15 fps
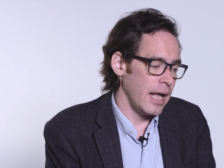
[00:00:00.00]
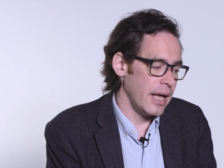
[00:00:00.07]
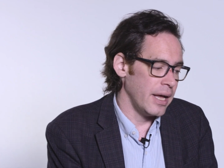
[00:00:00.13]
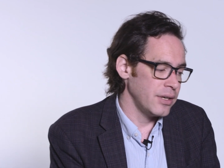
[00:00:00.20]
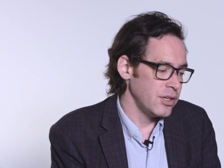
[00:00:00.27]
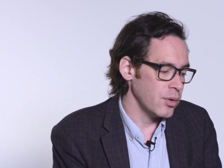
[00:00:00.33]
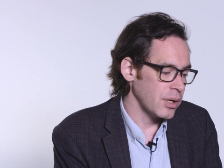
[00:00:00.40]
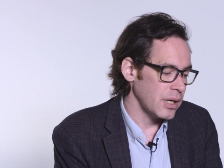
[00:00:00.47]

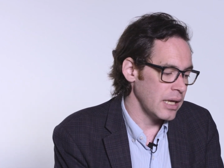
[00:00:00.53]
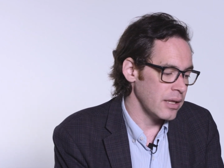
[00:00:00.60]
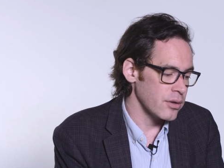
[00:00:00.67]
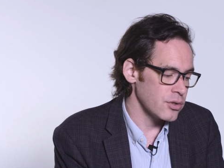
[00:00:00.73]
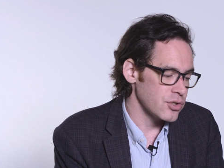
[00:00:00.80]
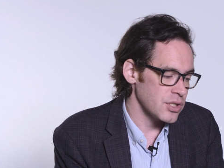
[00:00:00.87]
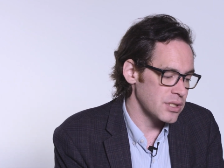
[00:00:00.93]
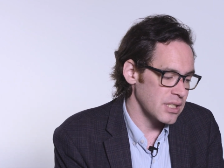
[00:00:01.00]
And you can
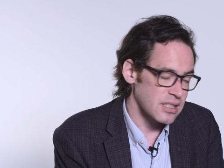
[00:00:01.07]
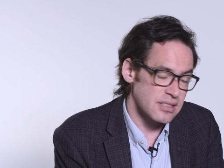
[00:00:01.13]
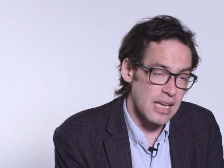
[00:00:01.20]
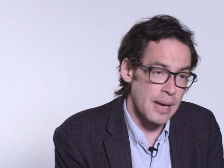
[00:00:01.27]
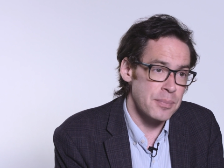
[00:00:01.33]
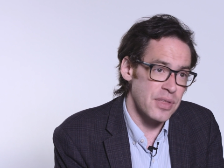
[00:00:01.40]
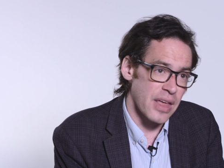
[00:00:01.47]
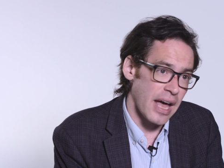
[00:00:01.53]
either just
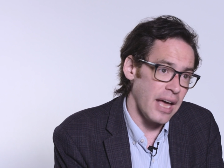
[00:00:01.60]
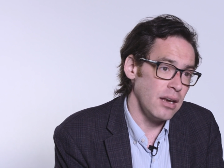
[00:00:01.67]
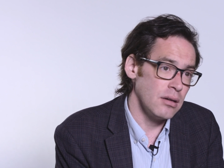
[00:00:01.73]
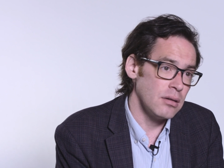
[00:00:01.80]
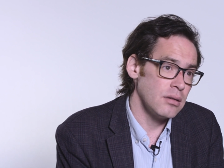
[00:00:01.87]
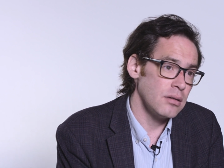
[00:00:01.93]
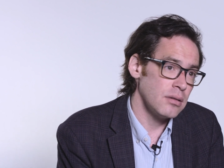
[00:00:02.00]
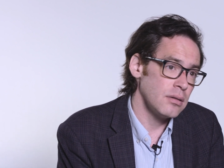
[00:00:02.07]
accept that
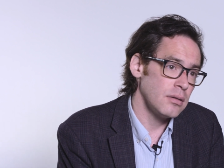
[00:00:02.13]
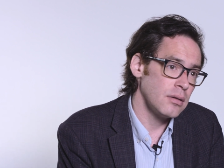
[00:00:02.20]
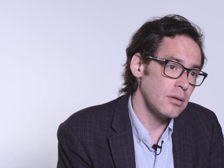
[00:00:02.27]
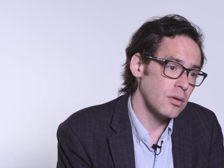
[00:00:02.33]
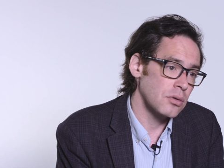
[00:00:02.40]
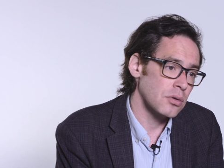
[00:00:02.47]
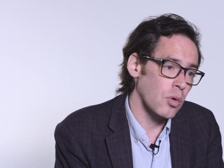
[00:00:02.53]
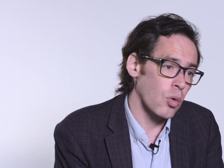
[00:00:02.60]

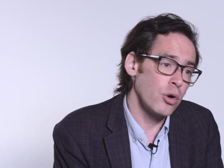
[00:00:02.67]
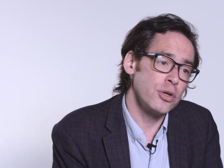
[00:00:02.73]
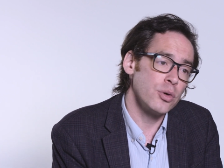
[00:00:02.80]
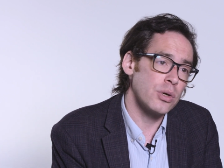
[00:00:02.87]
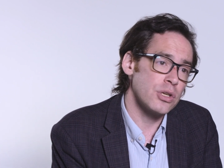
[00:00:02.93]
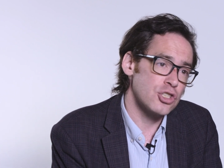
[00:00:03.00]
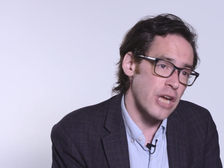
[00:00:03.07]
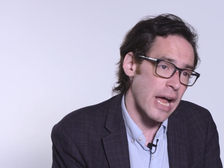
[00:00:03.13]
or
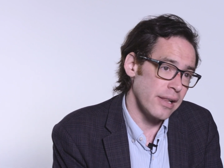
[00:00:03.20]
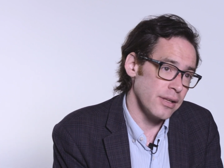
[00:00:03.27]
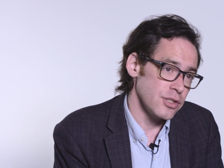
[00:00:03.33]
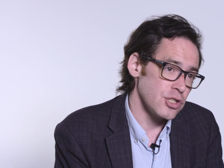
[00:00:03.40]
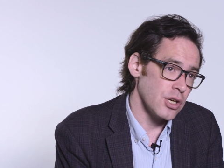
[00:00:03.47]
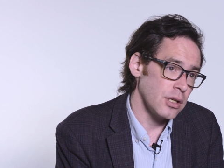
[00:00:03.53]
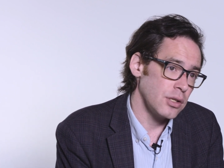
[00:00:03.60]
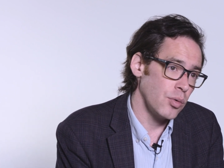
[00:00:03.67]
you can
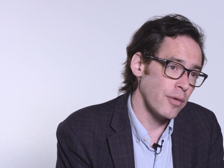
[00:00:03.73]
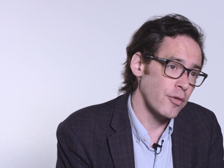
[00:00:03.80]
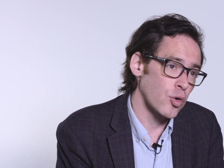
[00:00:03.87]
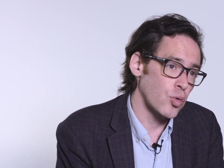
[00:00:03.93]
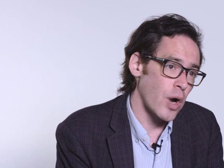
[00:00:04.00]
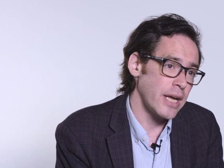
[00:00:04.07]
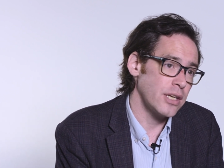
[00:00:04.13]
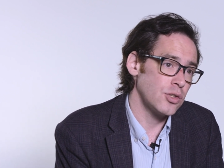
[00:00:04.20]
challenge it. You have
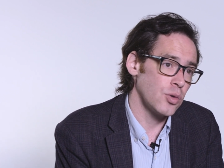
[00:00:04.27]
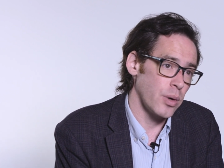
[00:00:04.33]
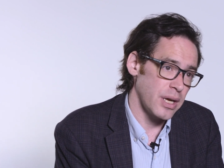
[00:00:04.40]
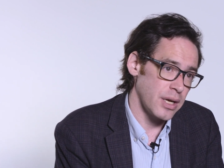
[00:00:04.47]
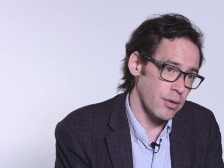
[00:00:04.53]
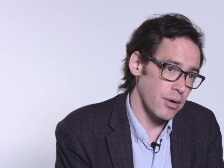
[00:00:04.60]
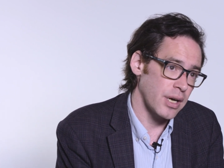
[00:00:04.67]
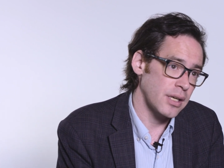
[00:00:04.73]
a right to a
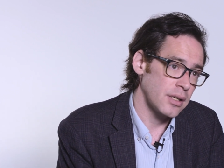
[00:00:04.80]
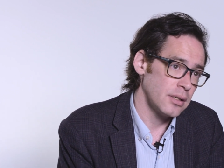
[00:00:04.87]
hearing.